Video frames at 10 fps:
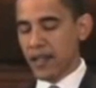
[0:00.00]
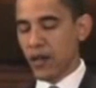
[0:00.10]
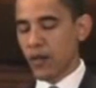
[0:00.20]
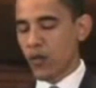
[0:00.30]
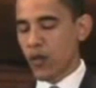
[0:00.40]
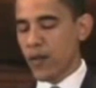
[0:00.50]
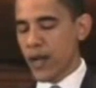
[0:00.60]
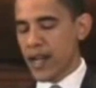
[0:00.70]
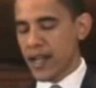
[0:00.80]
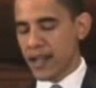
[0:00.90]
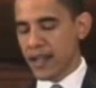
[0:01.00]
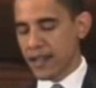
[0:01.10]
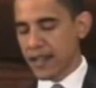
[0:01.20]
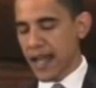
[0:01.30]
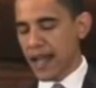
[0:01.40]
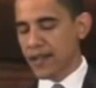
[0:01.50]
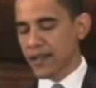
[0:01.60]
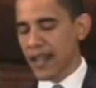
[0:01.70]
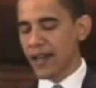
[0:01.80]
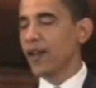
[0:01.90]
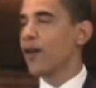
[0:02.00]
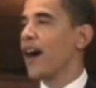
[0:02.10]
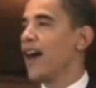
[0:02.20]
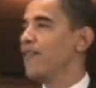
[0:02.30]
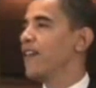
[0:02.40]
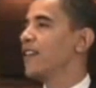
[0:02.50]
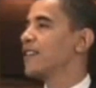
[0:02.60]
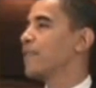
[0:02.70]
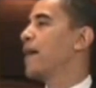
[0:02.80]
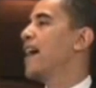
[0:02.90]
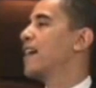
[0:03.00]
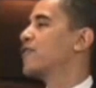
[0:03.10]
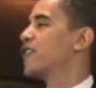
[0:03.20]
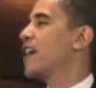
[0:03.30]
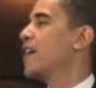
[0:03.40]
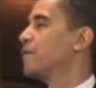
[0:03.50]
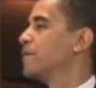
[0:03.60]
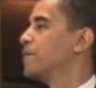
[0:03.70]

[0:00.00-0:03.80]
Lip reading: So rereading the doctor's letter, though, I felt a pang of shame.